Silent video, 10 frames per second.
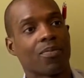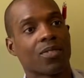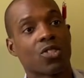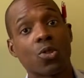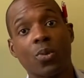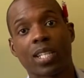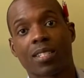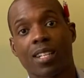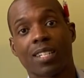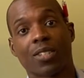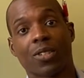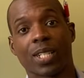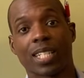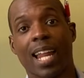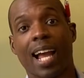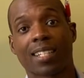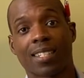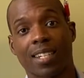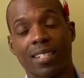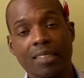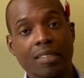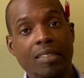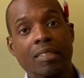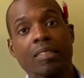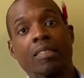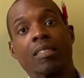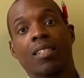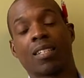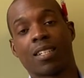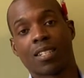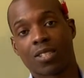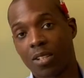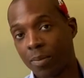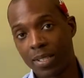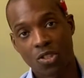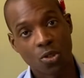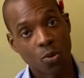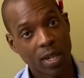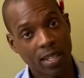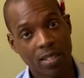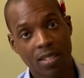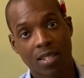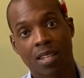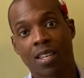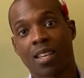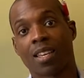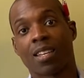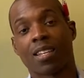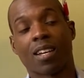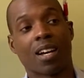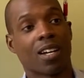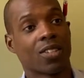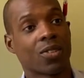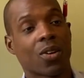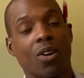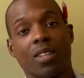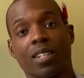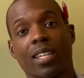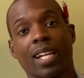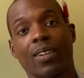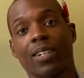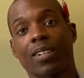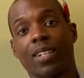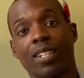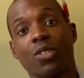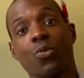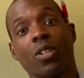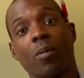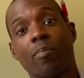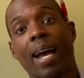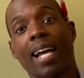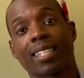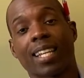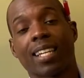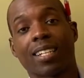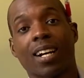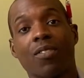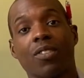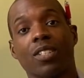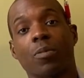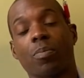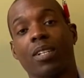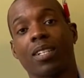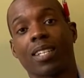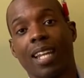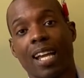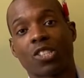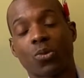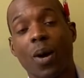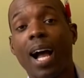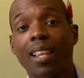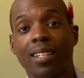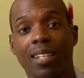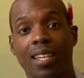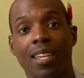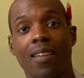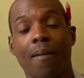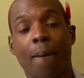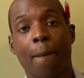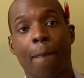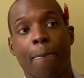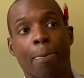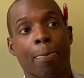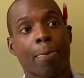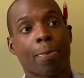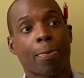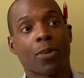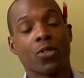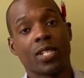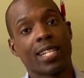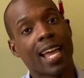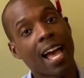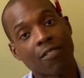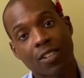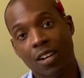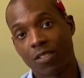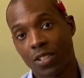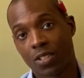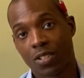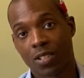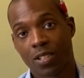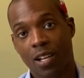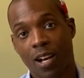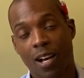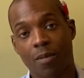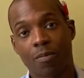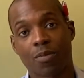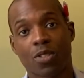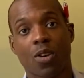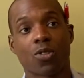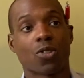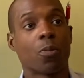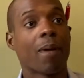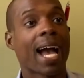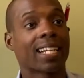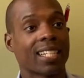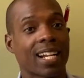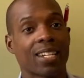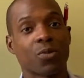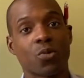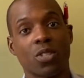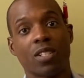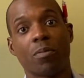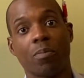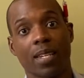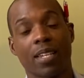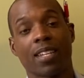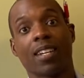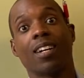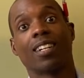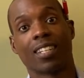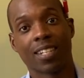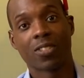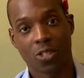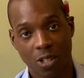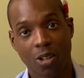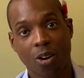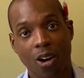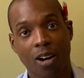2 weeks later, you're in an accident. It's only been 2 weeks. You call the carrier and you want to backdate coverage, but in actuality, you didn't have coverage. So backdating would be against the law,